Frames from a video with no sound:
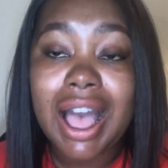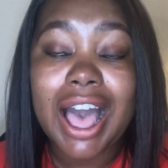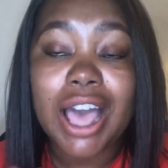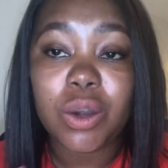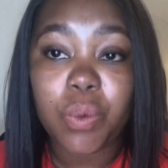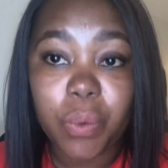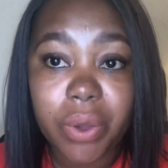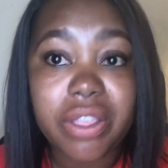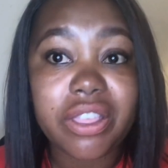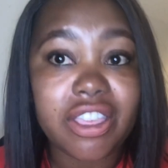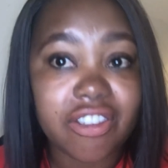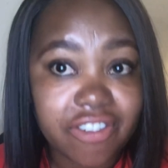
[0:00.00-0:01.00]

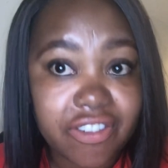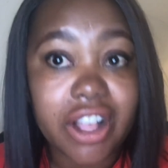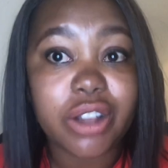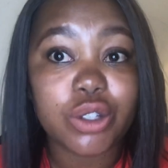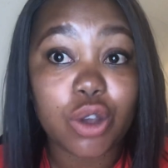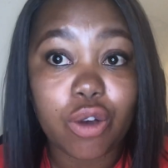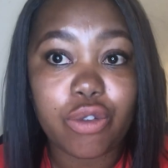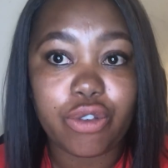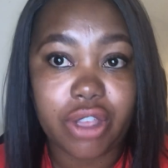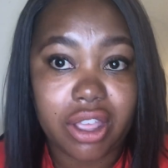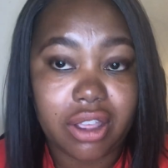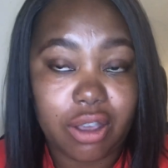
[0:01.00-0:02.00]
unworthy he felt of
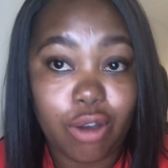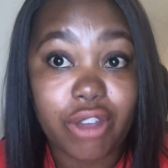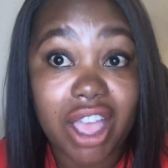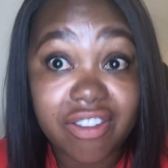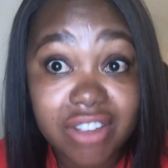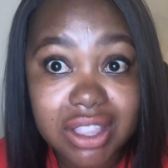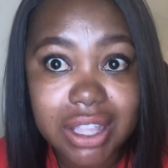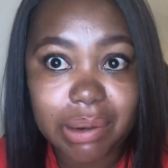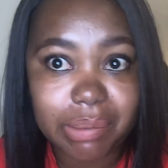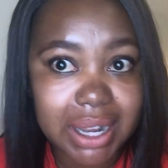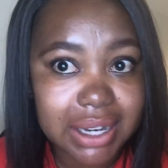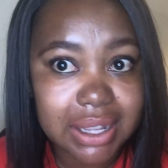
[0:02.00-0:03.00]
having that
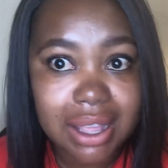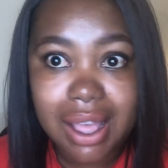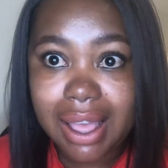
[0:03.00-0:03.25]
money.